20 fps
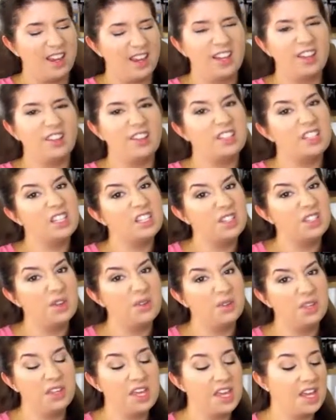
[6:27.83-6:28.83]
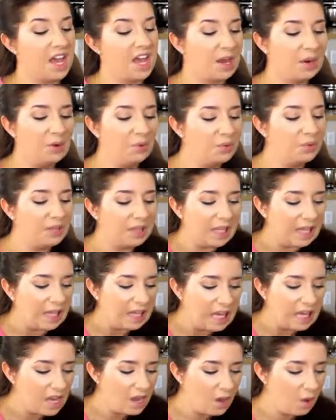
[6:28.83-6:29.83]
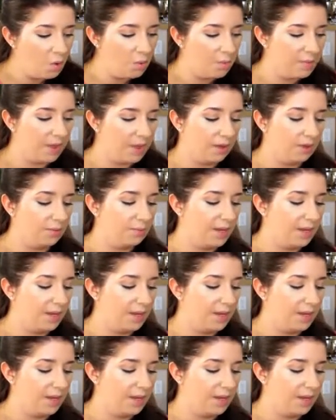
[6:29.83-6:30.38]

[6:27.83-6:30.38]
Now, this is the only thing, I don't really eat oatmeal,